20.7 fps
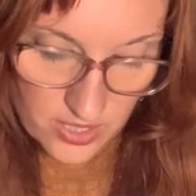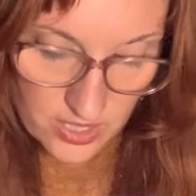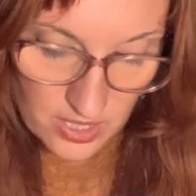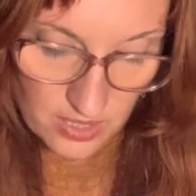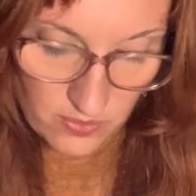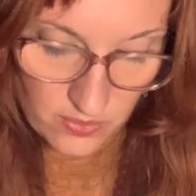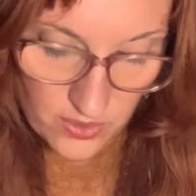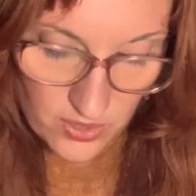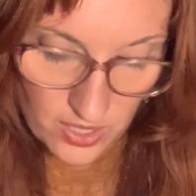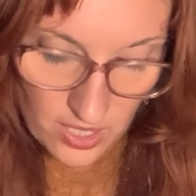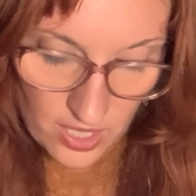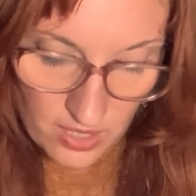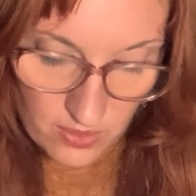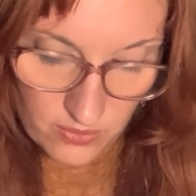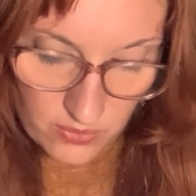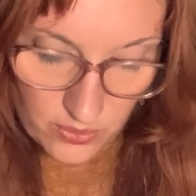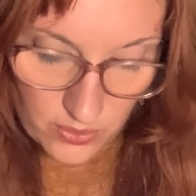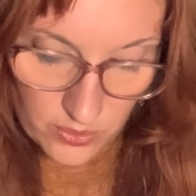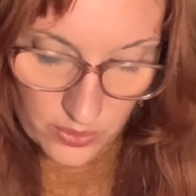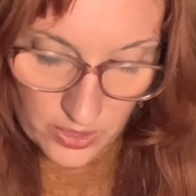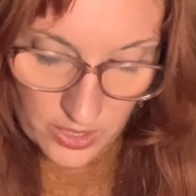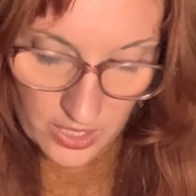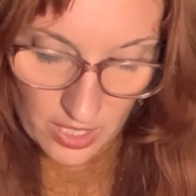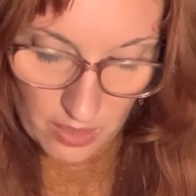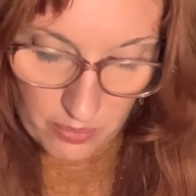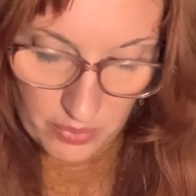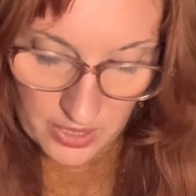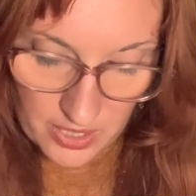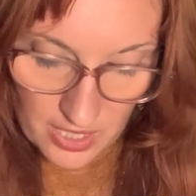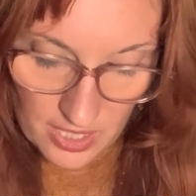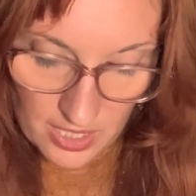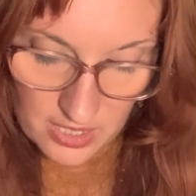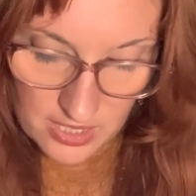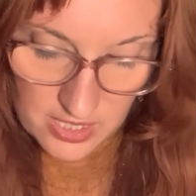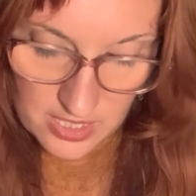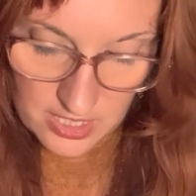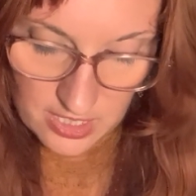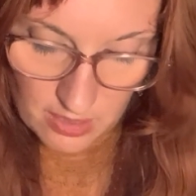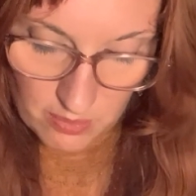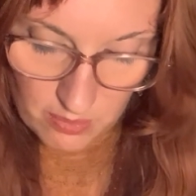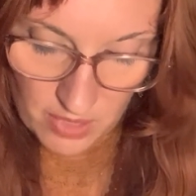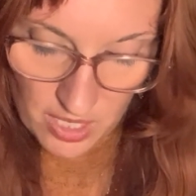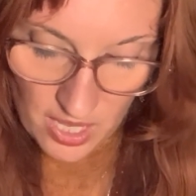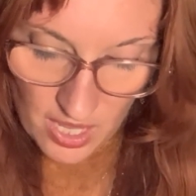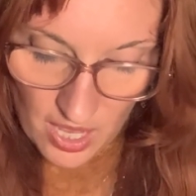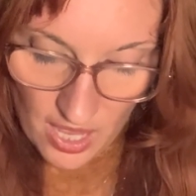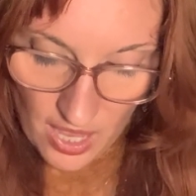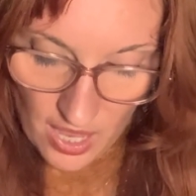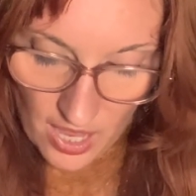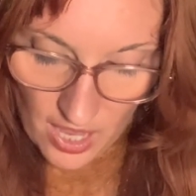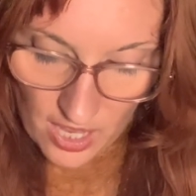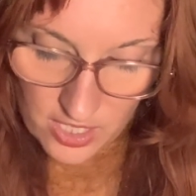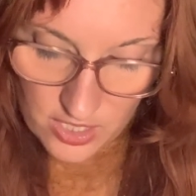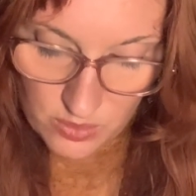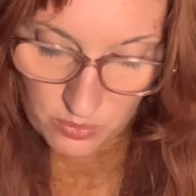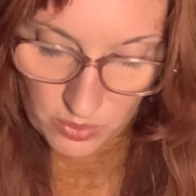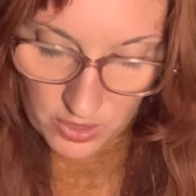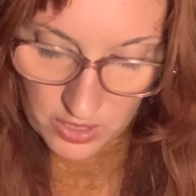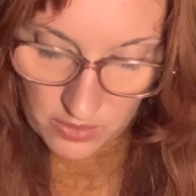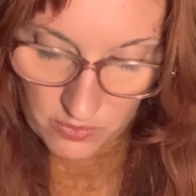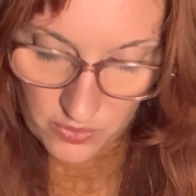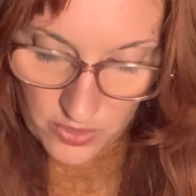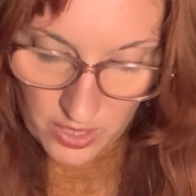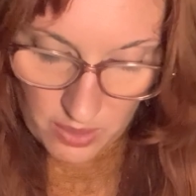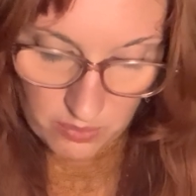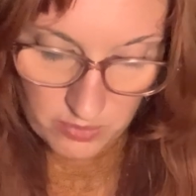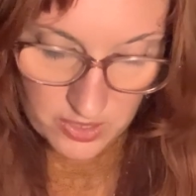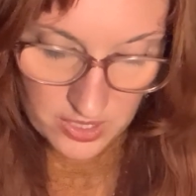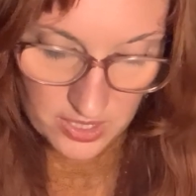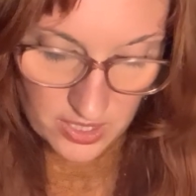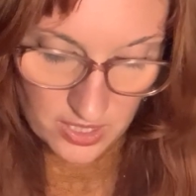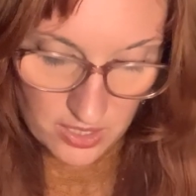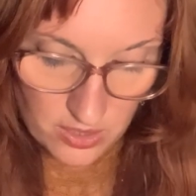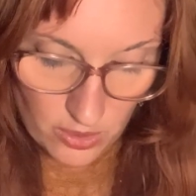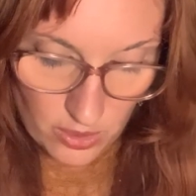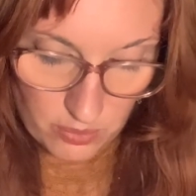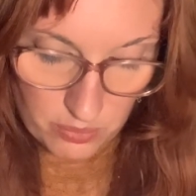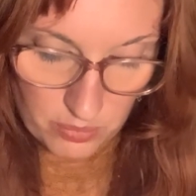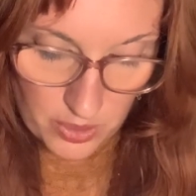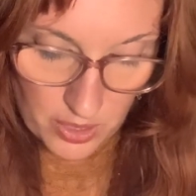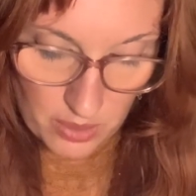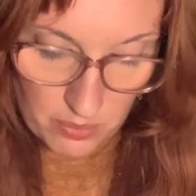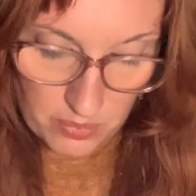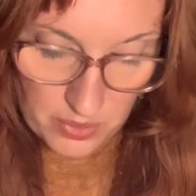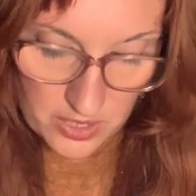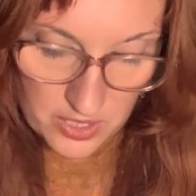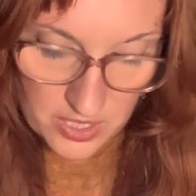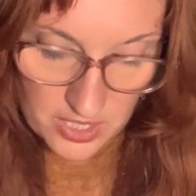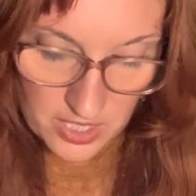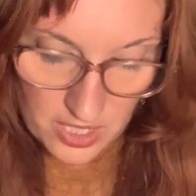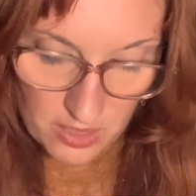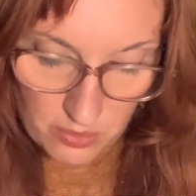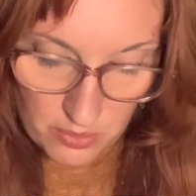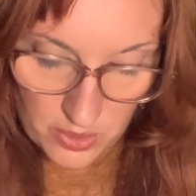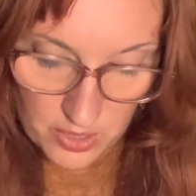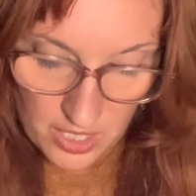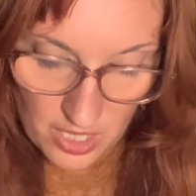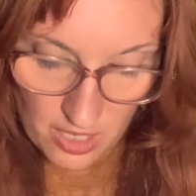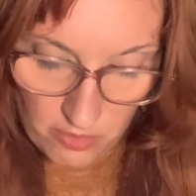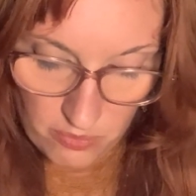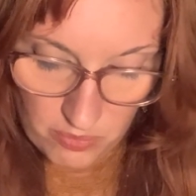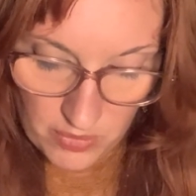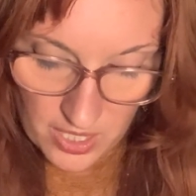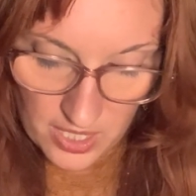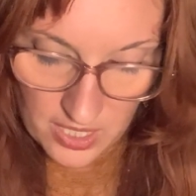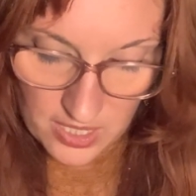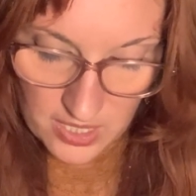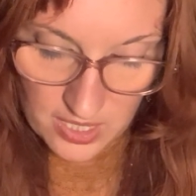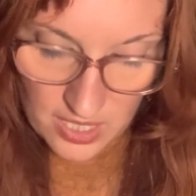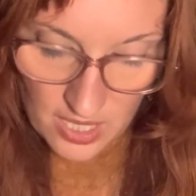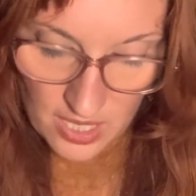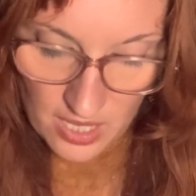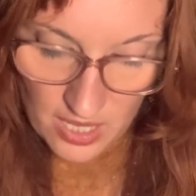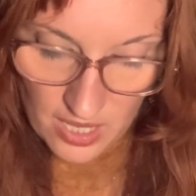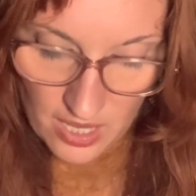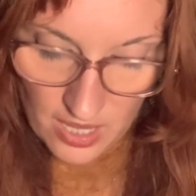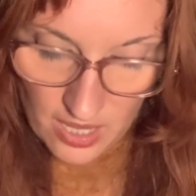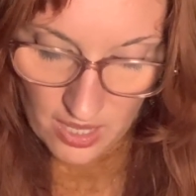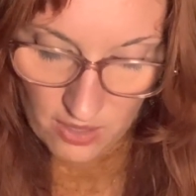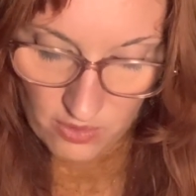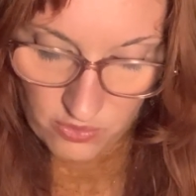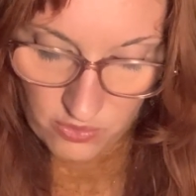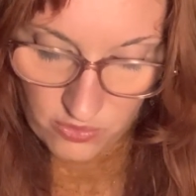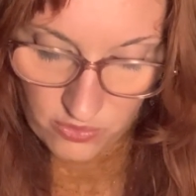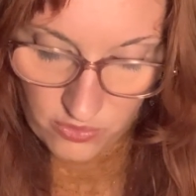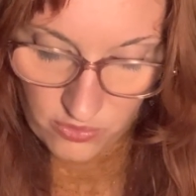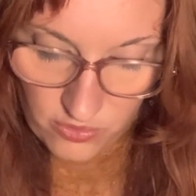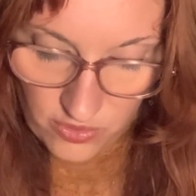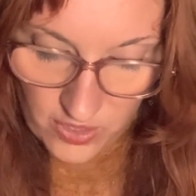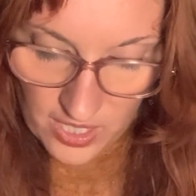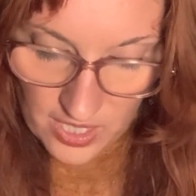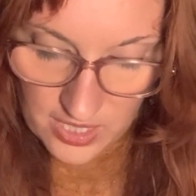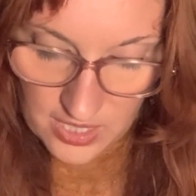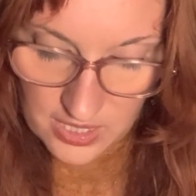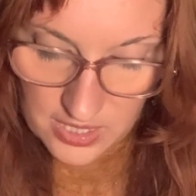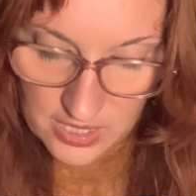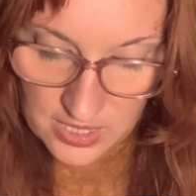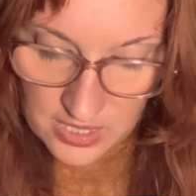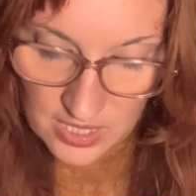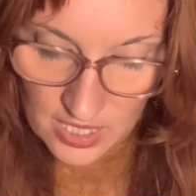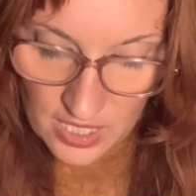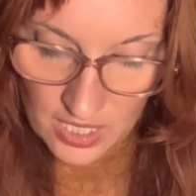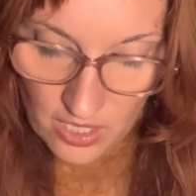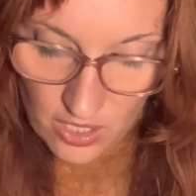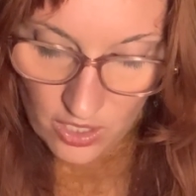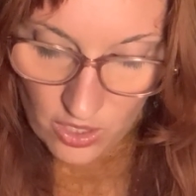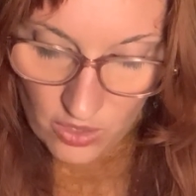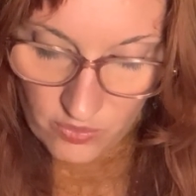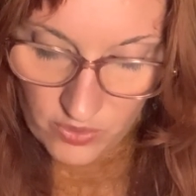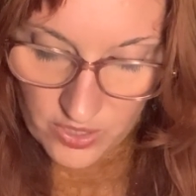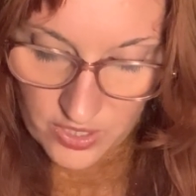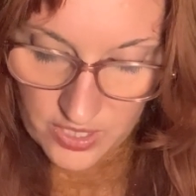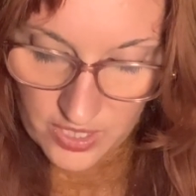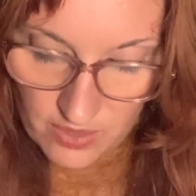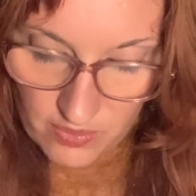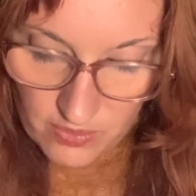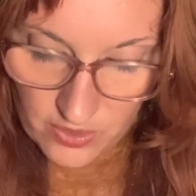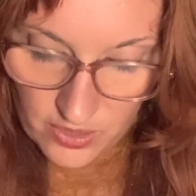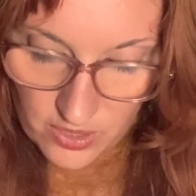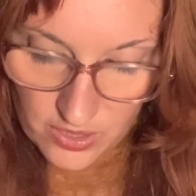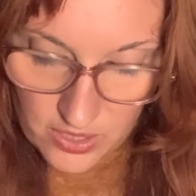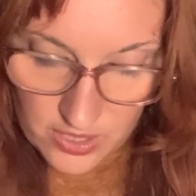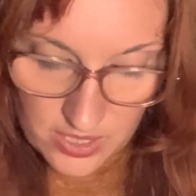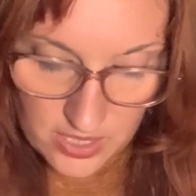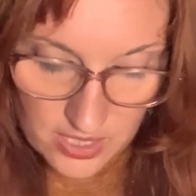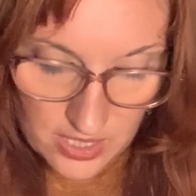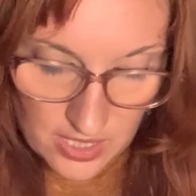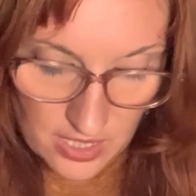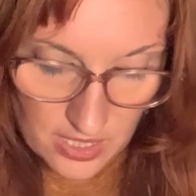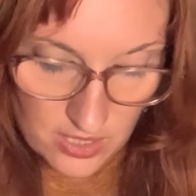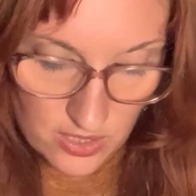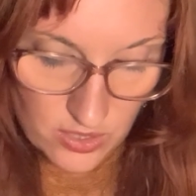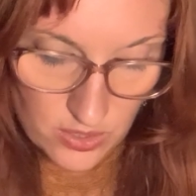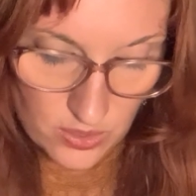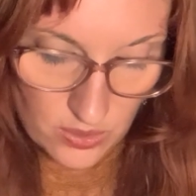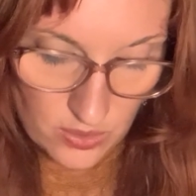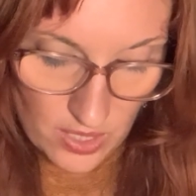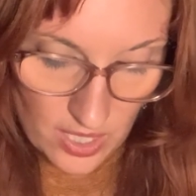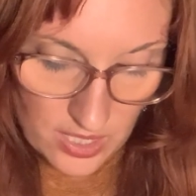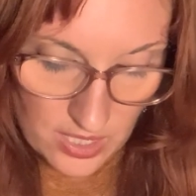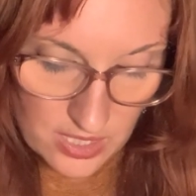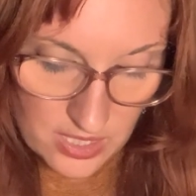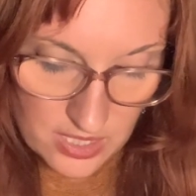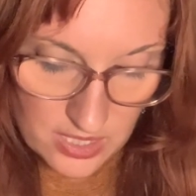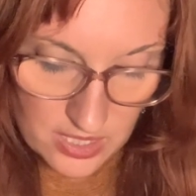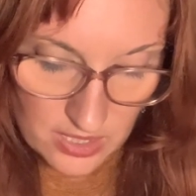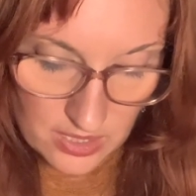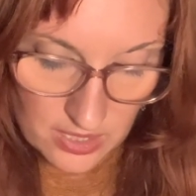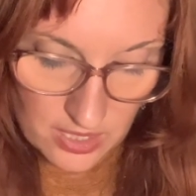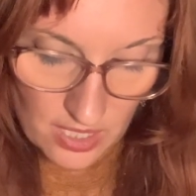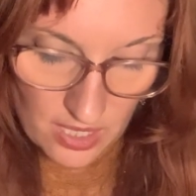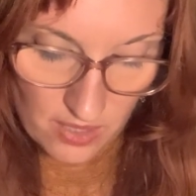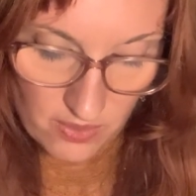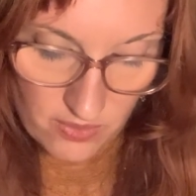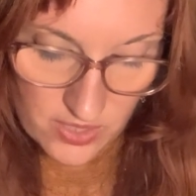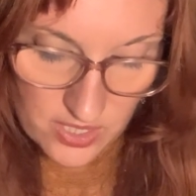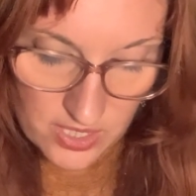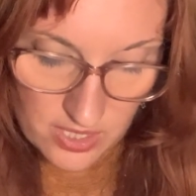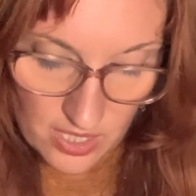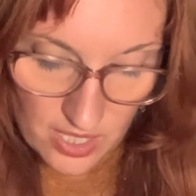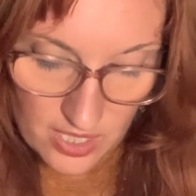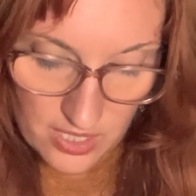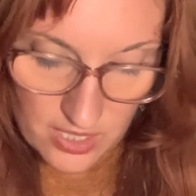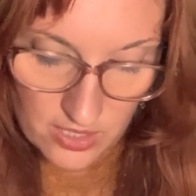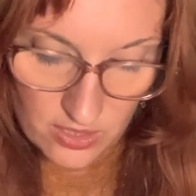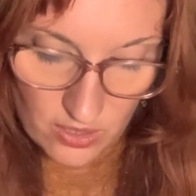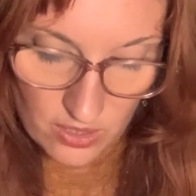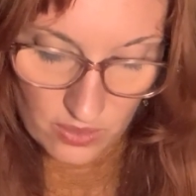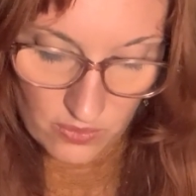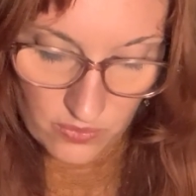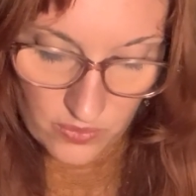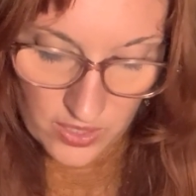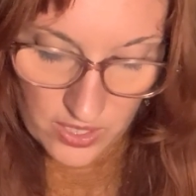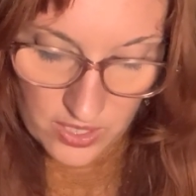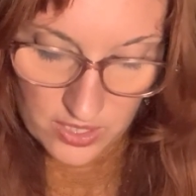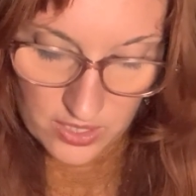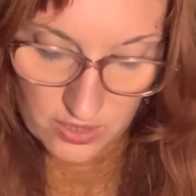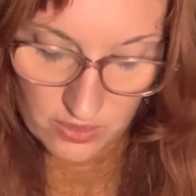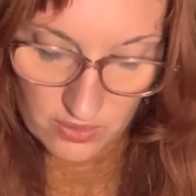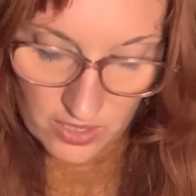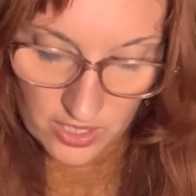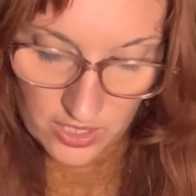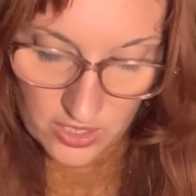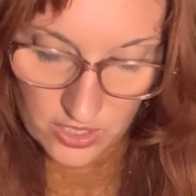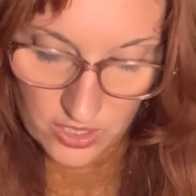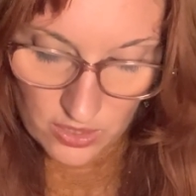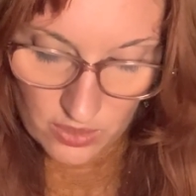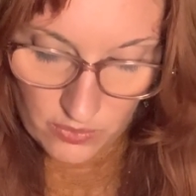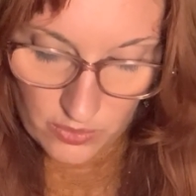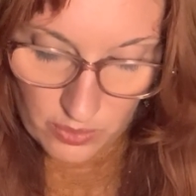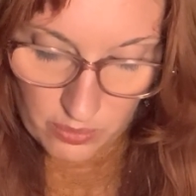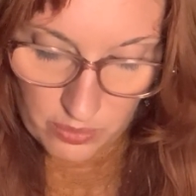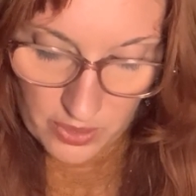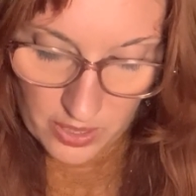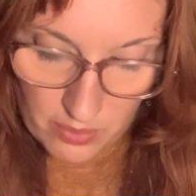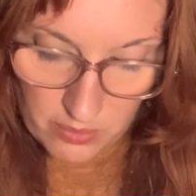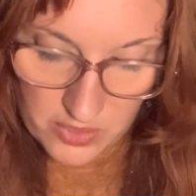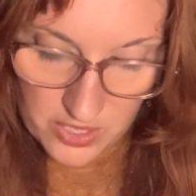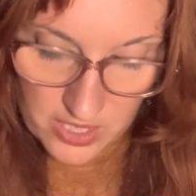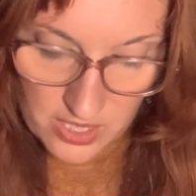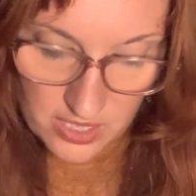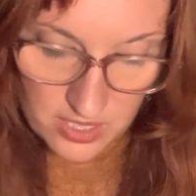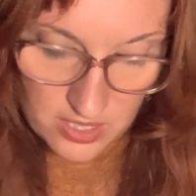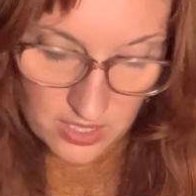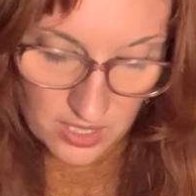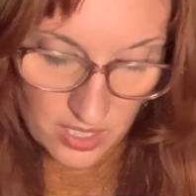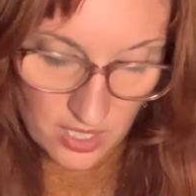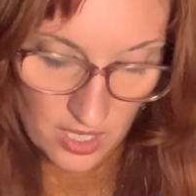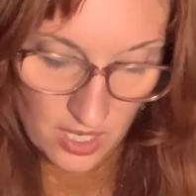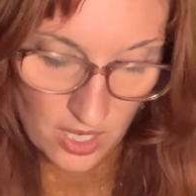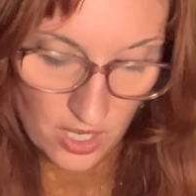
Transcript: If you had fallen up against him, as one of them did on purpose, he would have made a feint of endeavoring to seize you, and instantly have slided off in the direction of the plump sister.